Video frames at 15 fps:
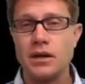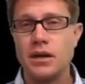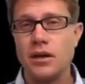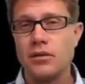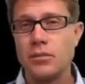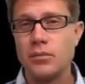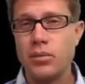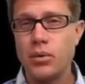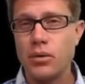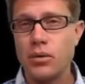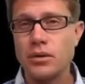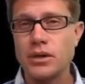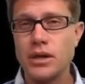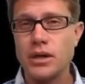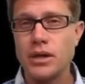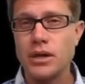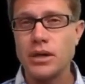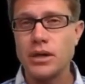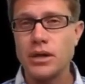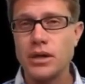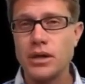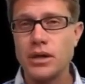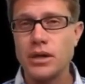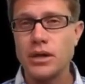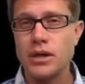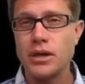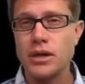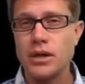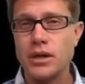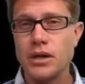Now, an important characteristic
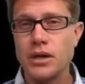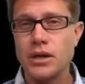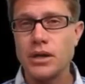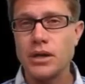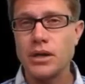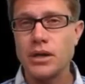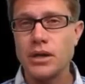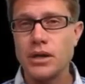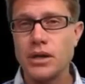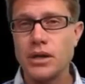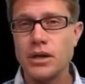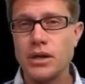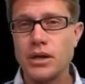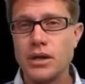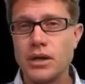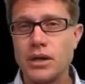with each of these is the